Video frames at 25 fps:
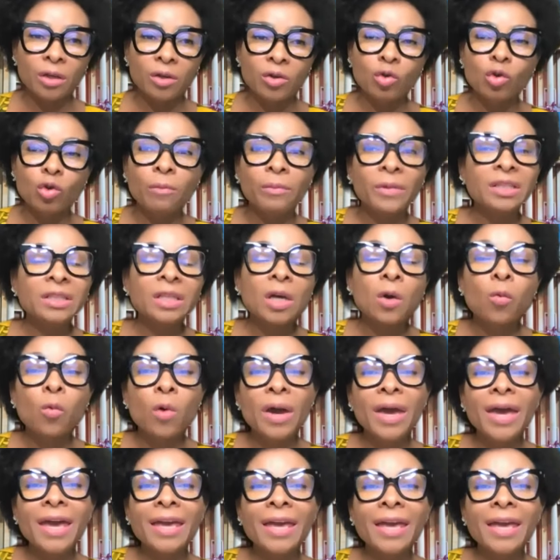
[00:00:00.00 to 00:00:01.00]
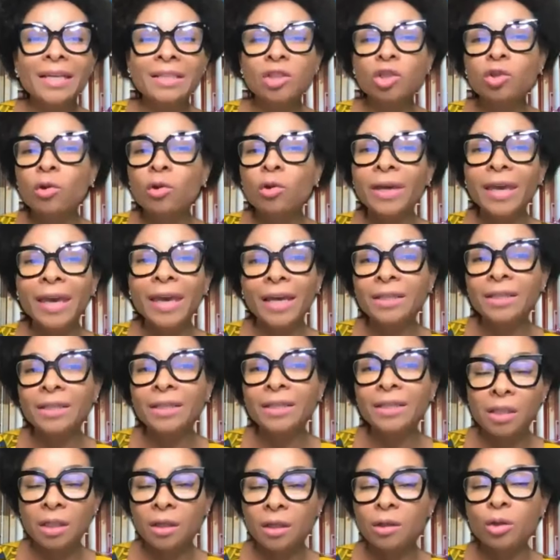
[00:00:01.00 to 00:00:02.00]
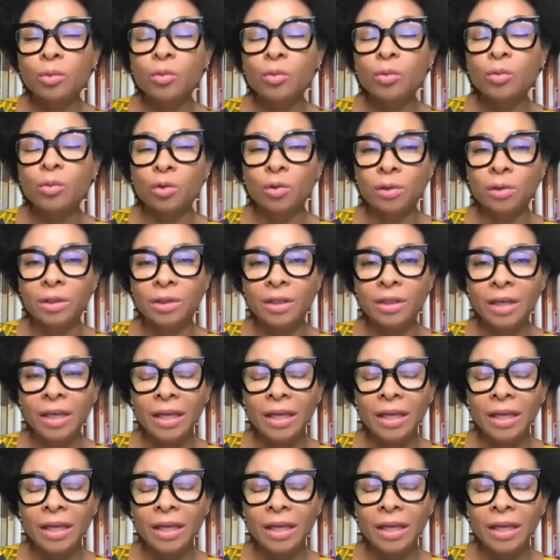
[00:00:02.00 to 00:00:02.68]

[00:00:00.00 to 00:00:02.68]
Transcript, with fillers: no matter where it's located in the world,